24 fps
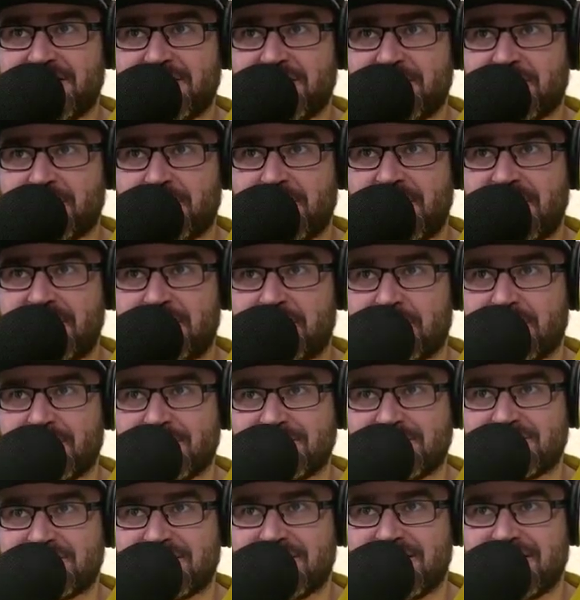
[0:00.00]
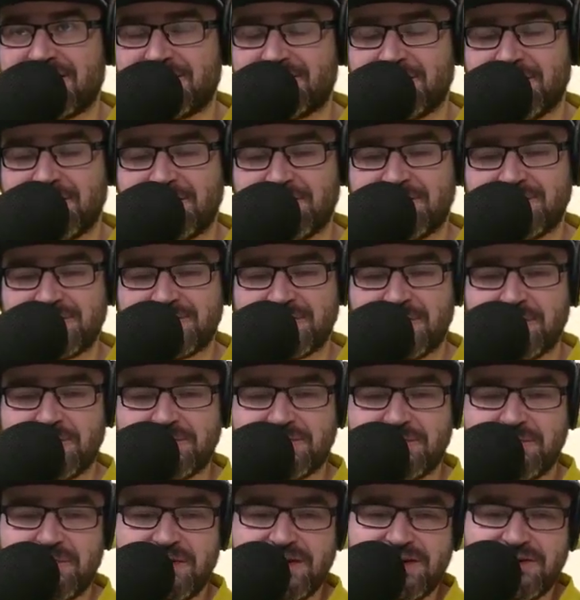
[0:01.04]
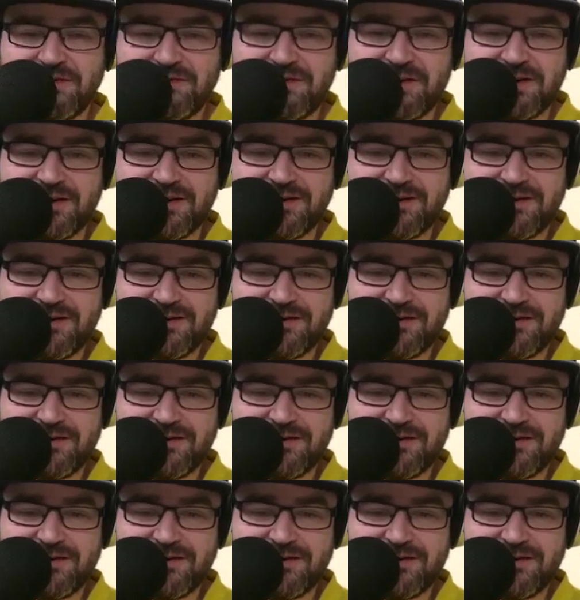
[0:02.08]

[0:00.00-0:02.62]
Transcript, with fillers: your main prediction last week, which I was believed that